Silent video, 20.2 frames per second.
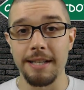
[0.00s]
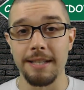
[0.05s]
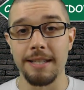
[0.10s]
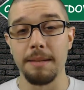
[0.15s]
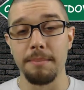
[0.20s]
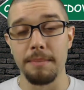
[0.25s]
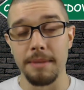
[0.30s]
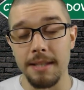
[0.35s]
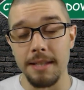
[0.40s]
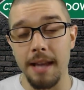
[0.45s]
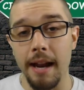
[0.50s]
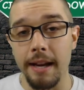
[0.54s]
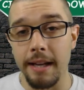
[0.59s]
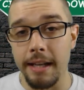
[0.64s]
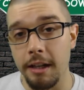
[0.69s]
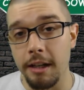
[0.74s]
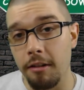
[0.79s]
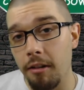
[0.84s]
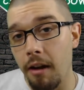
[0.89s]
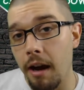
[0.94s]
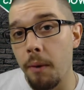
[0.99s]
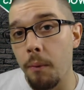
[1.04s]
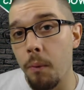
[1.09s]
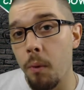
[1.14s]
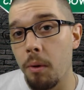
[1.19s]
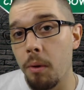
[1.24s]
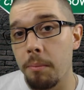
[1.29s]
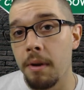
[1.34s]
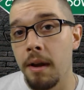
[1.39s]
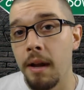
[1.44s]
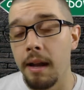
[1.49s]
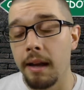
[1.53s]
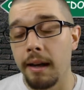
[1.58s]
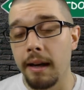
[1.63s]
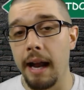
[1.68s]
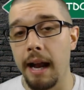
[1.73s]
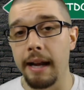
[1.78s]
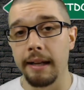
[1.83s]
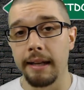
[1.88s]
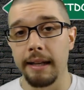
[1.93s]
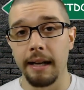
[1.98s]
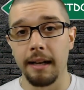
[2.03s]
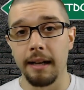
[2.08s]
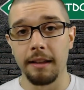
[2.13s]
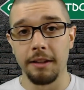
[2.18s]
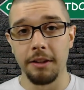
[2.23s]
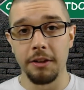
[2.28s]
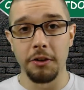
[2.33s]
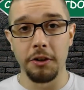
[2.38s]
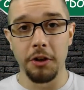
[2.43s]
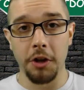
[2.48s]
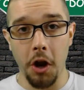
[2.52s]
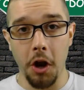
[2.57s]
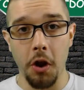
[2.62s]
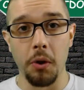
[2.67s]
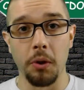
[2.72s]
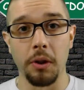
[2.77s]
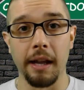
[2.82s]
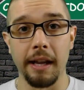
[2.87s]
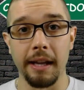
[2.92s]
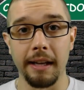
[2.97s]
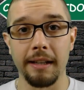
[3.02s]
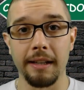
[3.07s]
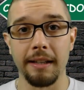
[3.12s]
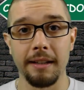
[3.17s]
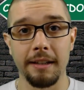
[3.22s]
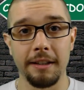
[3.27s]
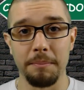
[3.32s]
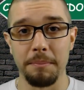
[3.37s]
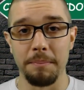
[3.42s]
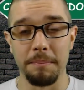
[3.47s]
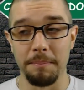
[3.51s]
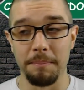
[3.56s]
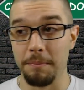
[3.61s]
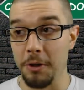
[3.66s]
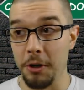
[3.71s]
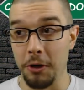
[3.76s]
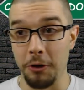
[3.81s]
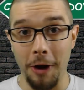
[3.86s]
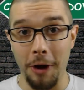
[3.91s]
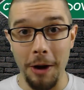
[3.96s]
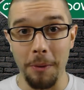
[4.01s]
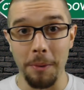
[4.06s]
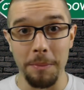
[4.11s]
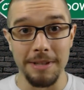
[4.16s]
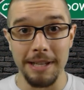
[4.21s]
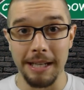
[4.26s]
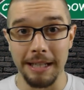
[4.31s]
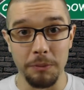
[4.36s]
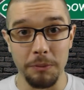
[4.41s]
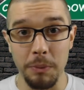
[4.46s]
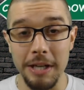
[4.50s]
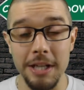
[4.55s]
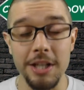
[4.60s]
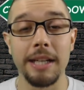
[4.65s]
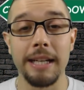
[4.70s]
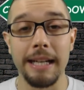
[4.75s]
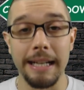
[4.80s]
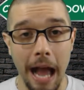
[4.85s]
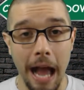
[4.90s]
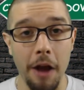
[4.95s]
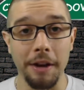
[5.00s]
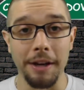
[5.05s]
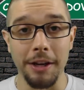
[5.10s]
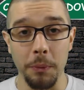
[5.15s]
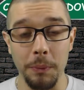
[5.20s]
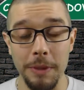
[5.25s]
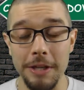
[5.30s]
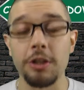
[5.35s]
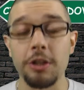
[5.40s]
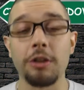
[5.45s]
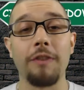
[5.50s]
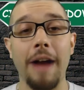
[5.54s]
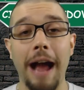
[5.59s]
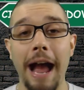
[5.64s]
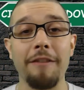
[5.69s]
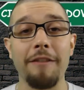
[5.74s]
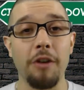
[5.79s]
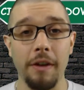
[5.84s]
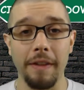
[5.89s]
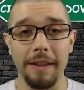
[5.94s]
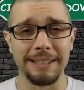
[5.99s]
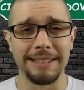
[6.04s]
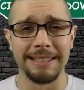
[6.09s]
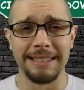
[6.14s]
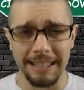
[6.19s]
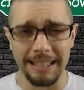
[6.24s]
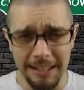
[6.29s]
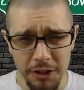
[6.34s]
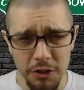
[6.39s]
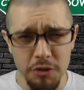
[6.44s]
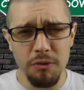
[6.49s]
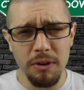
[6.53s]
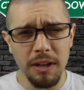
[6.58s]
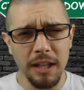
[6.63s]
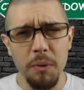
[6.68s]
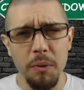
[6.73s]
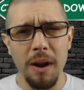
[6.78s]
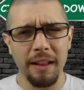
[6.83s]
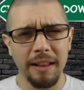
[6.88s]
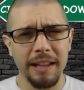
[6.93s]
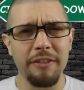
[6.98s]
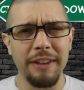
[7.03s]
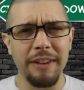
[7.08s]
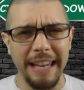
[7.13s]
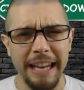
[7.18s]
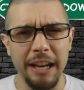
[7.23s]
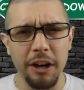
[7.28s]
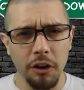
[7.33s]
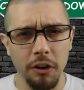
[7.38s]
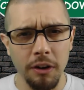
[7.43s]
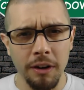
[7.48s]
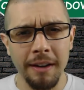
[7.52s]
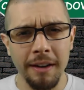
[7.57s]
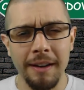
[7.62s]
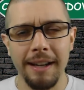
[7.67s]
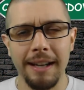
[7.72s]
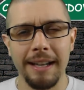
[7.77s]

You see Missandei and Grey Worm kind of get a little go, like, Grey Worm's like, "We should get out of here. We survive all this." He's like, "Do you really want to live here?"